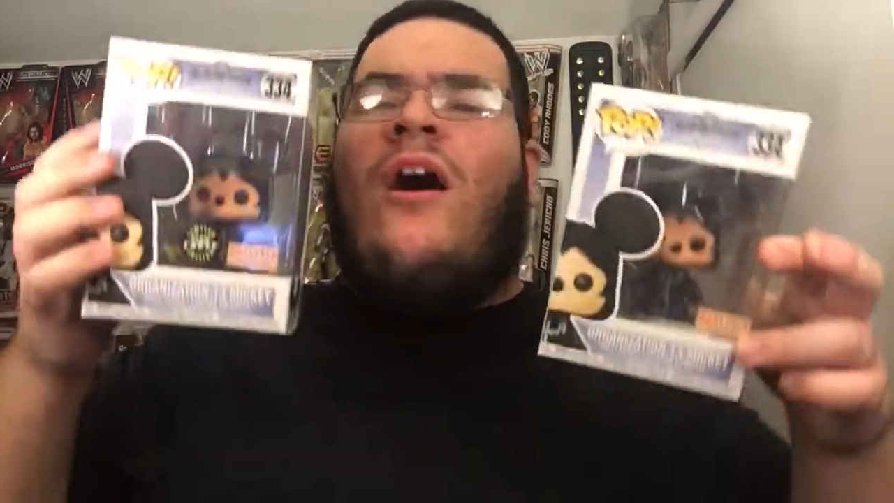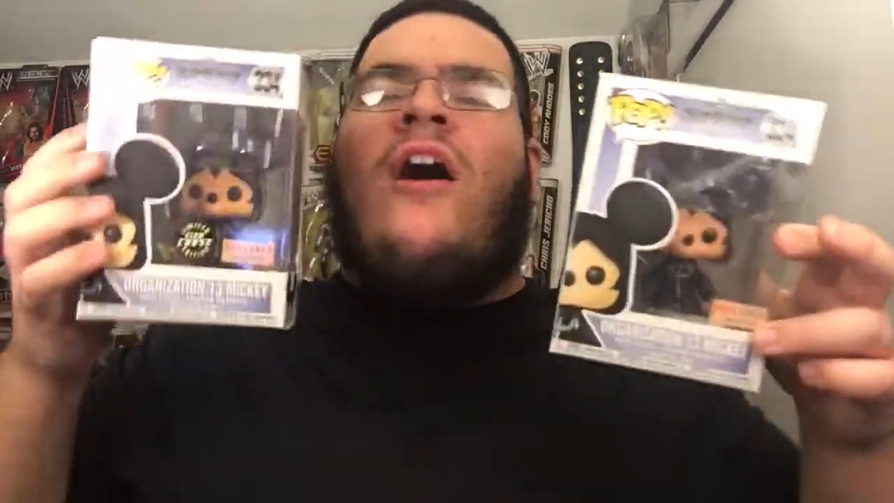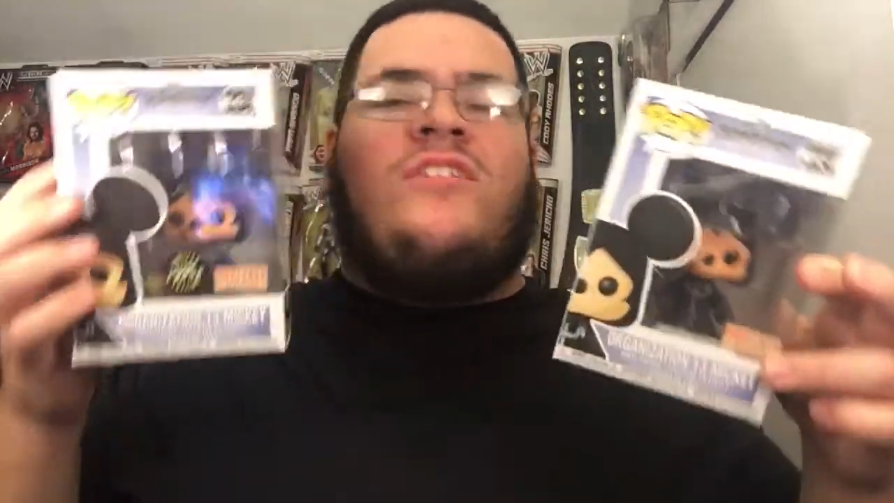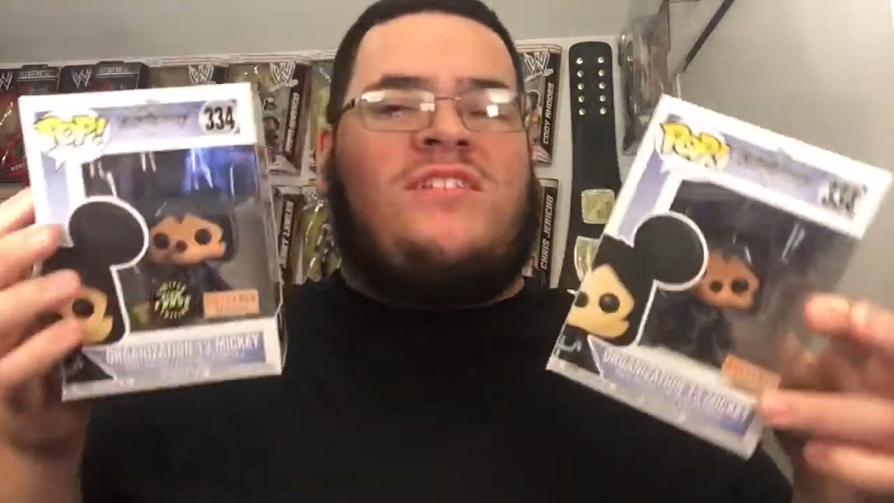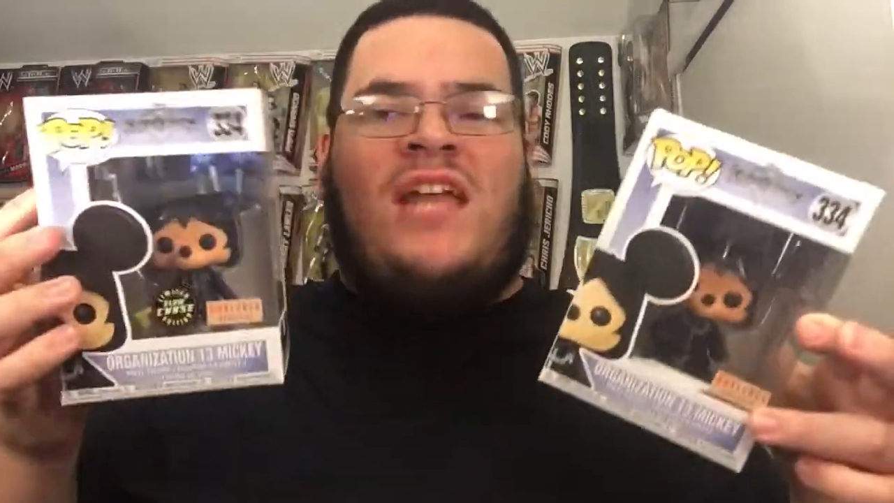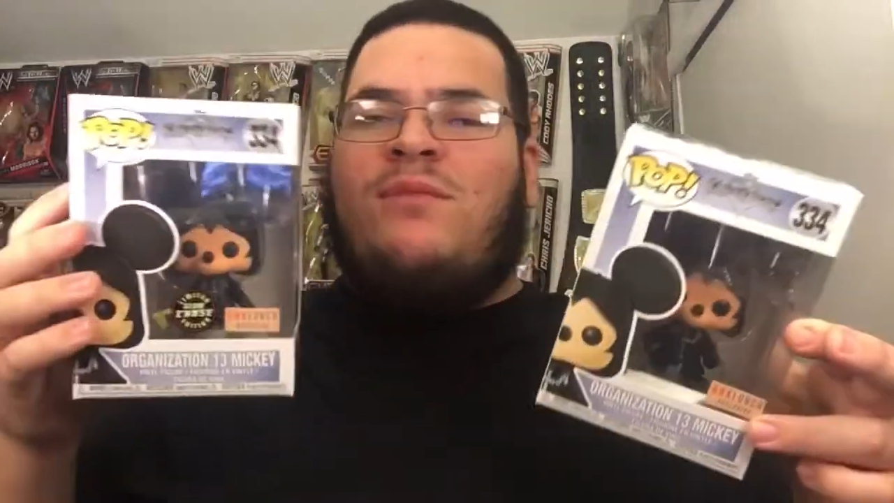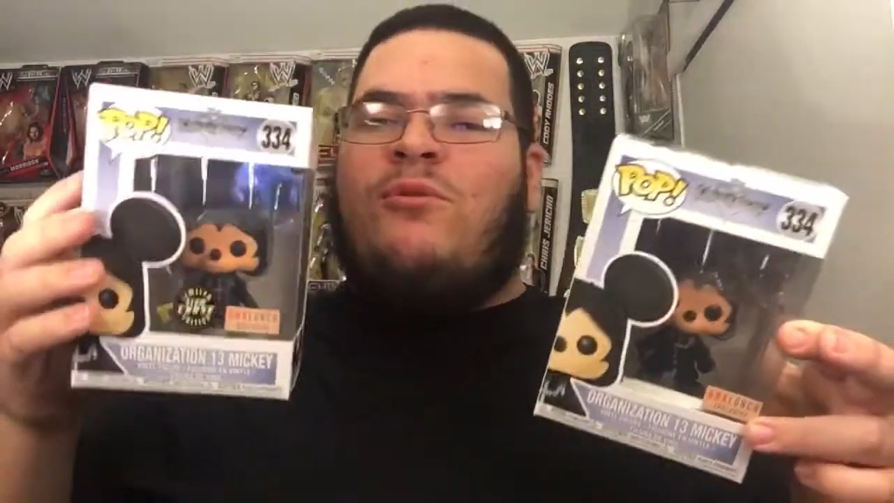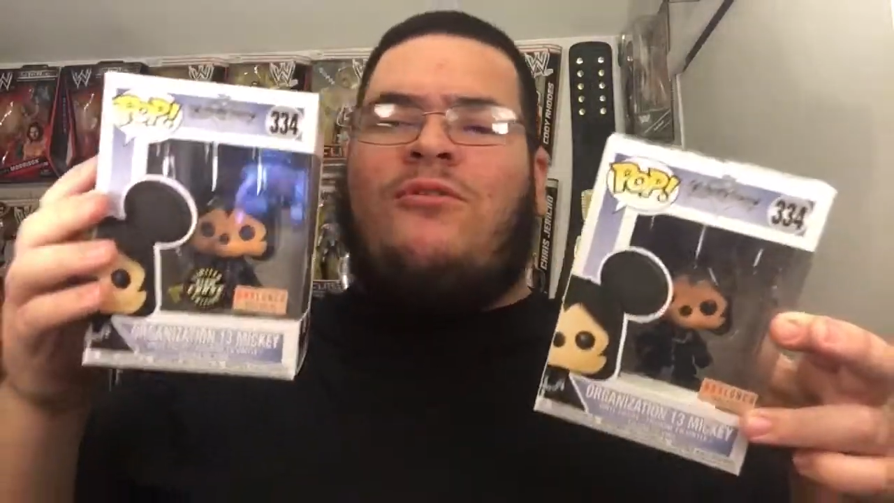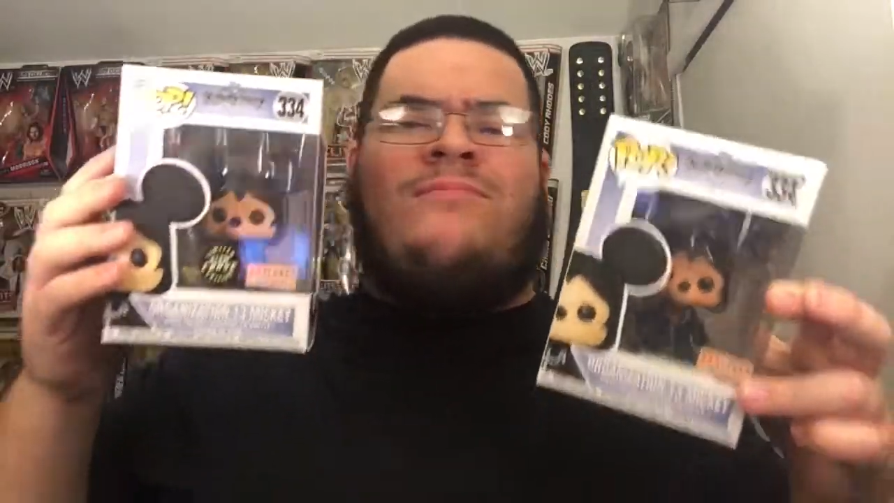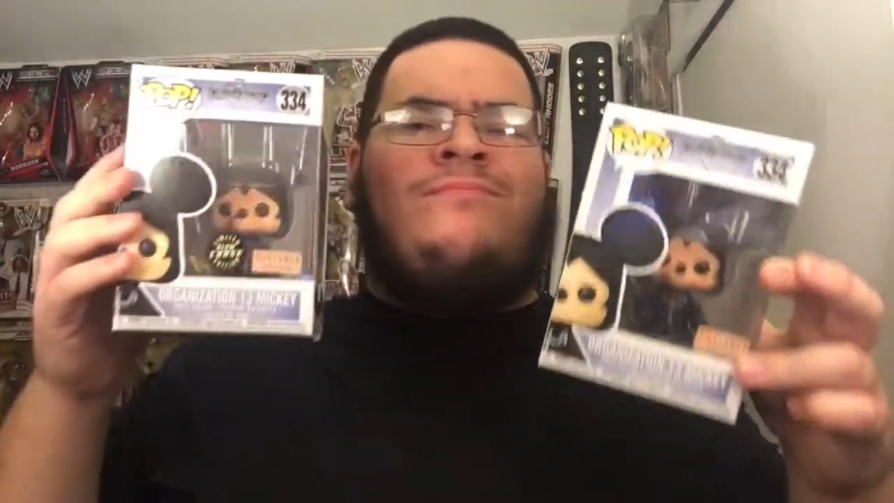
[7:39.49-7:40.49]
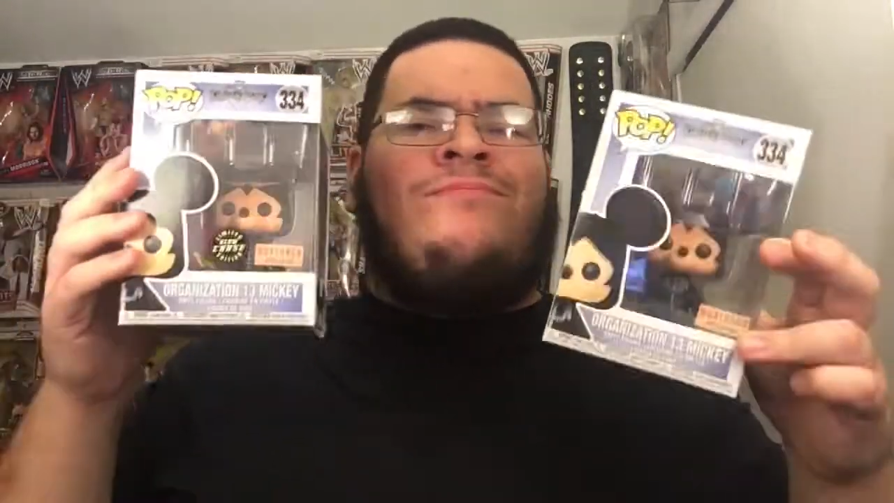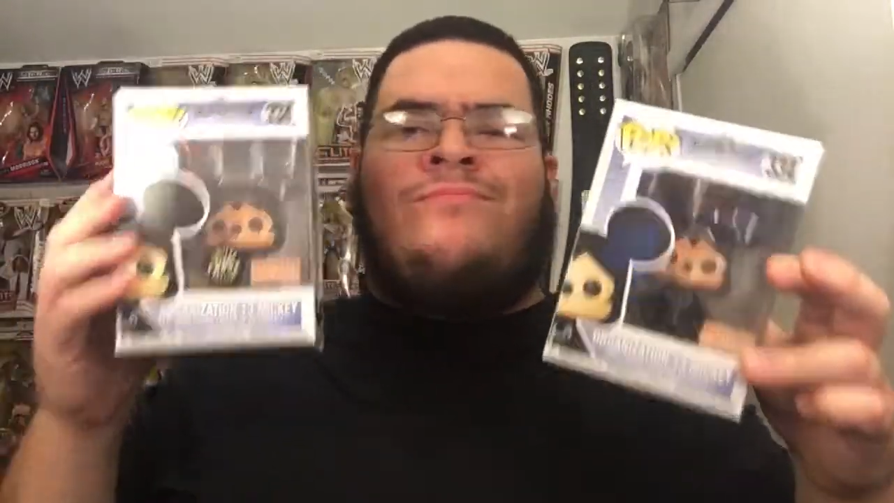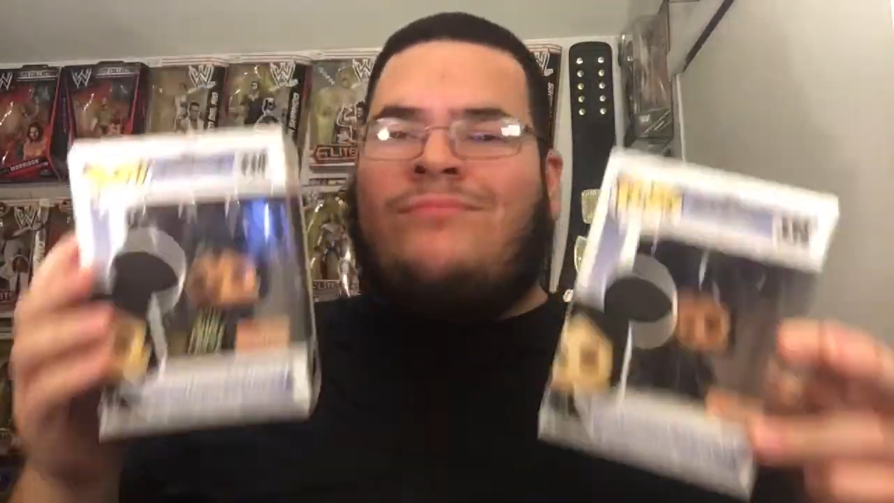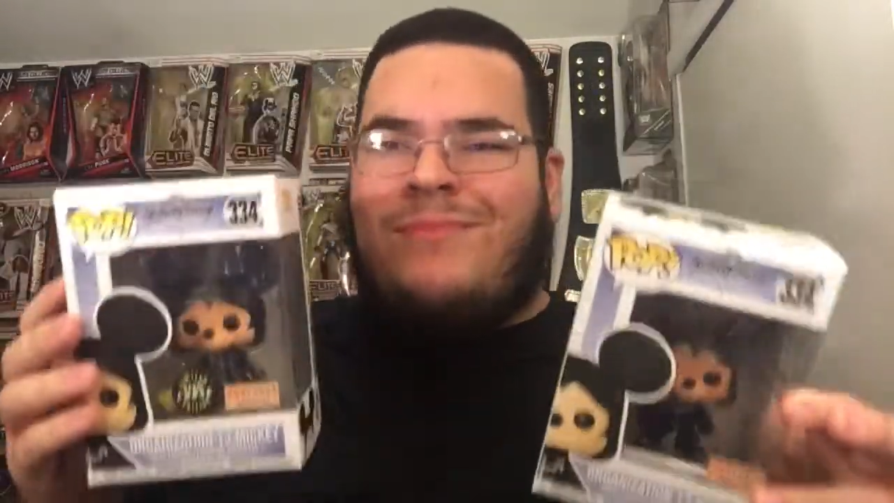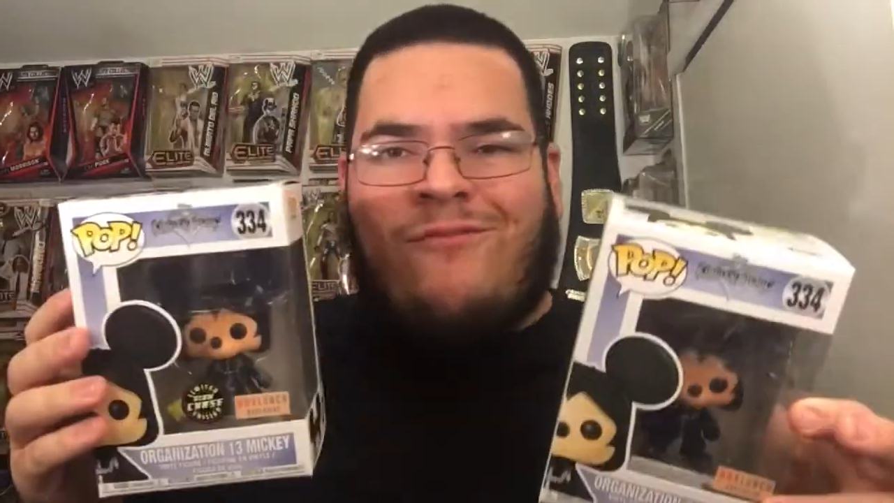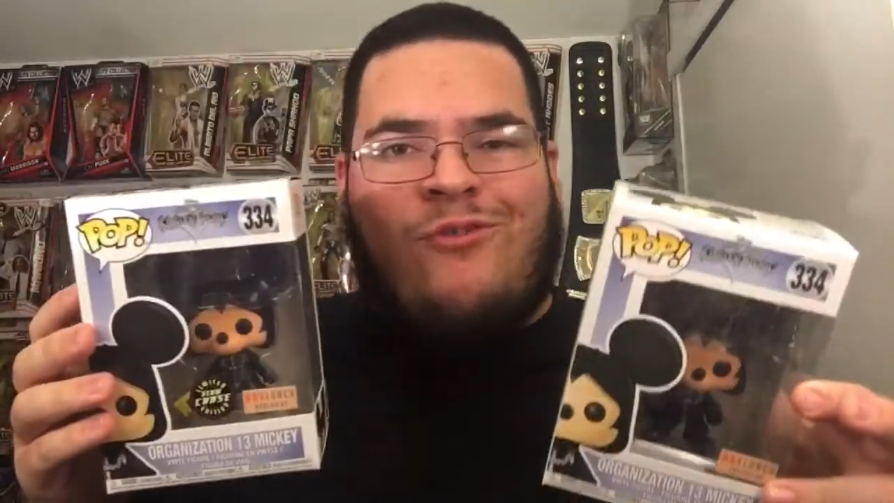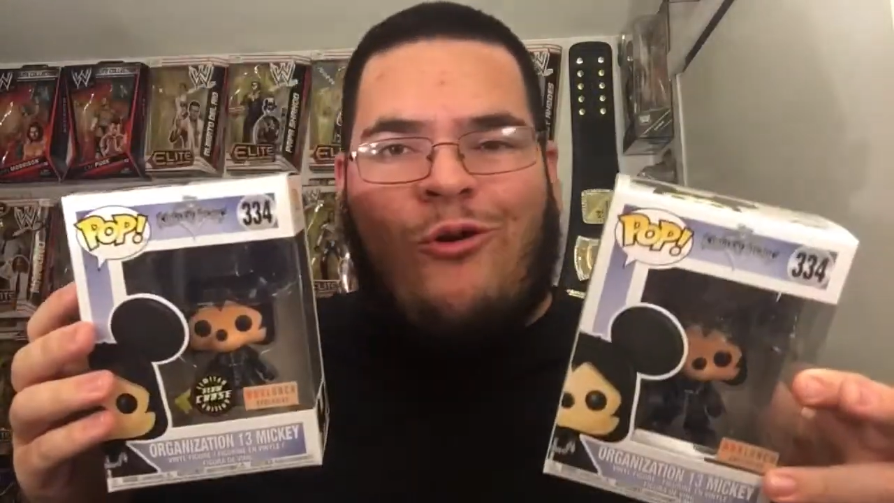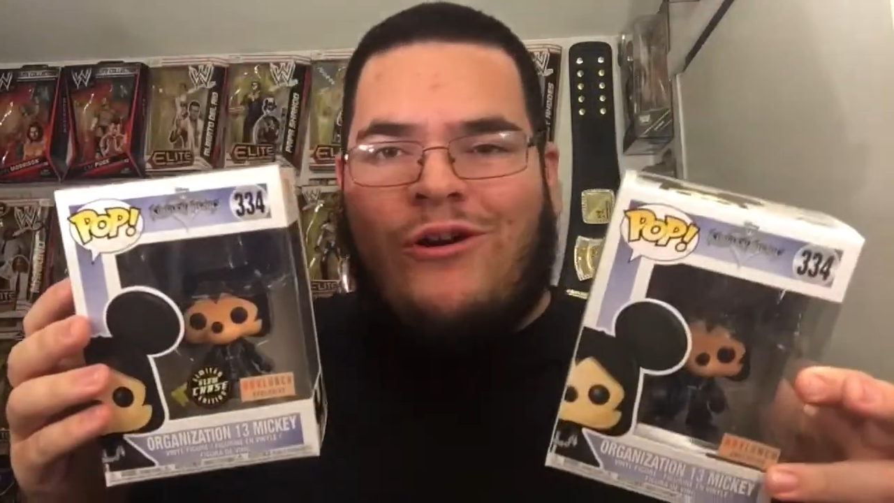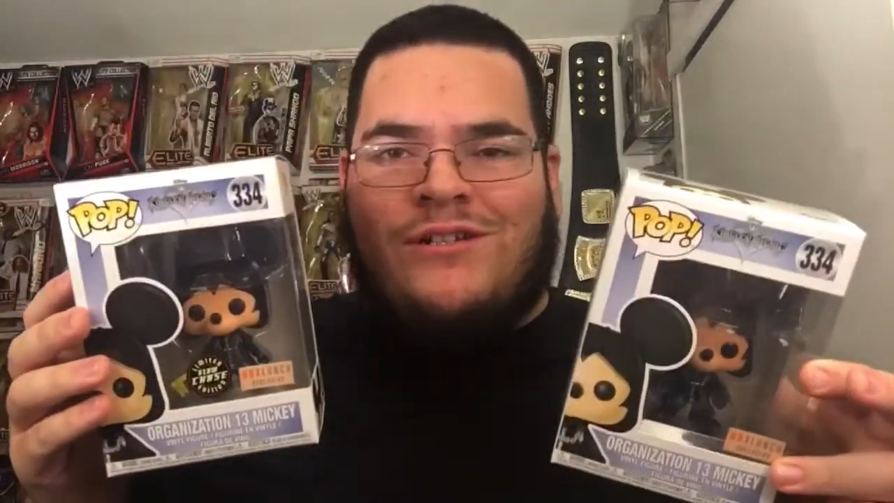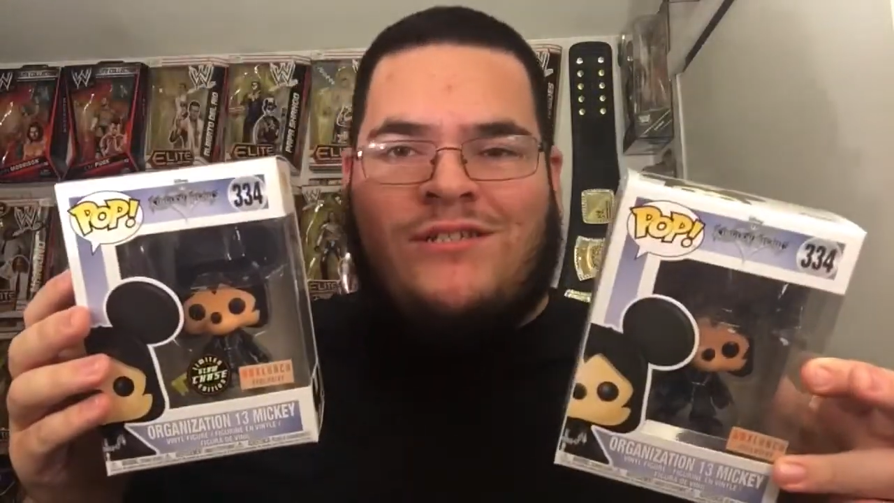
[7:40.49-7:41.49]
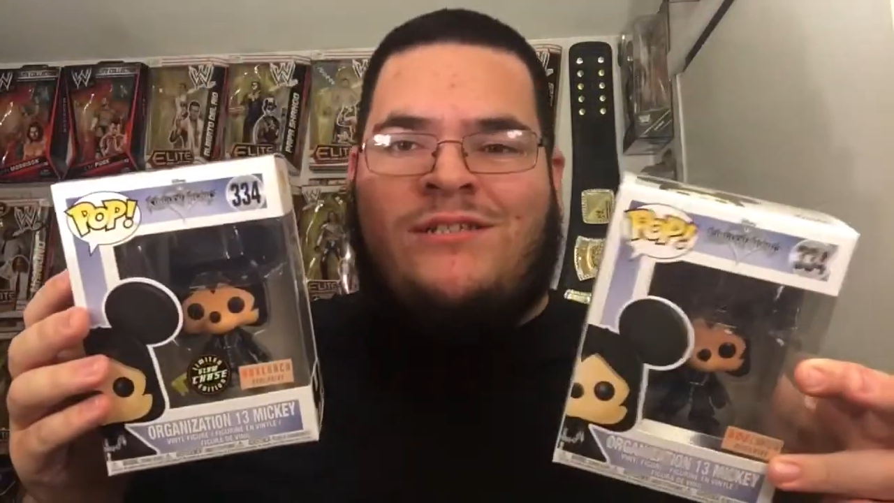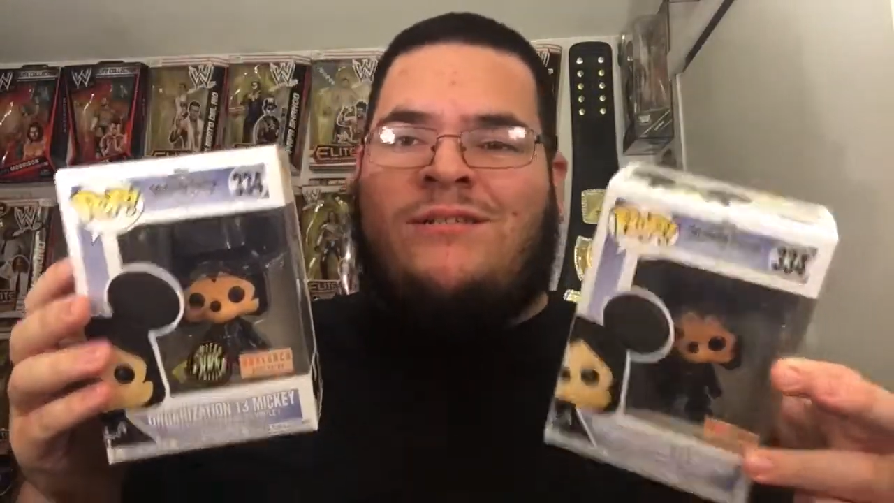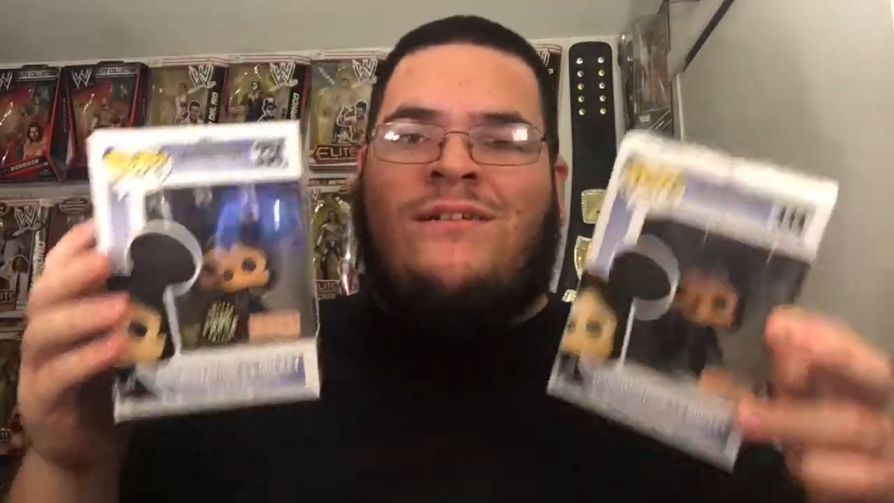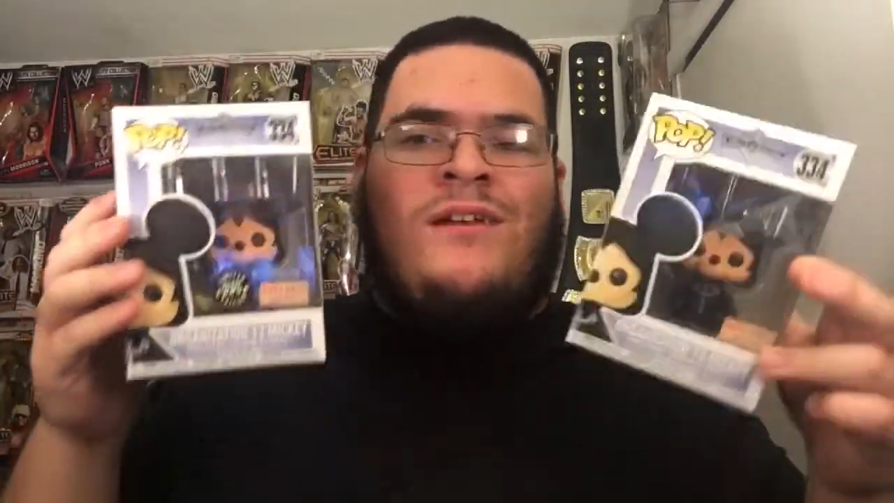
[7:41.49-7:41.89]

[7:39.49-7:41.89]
Understandable. Of course.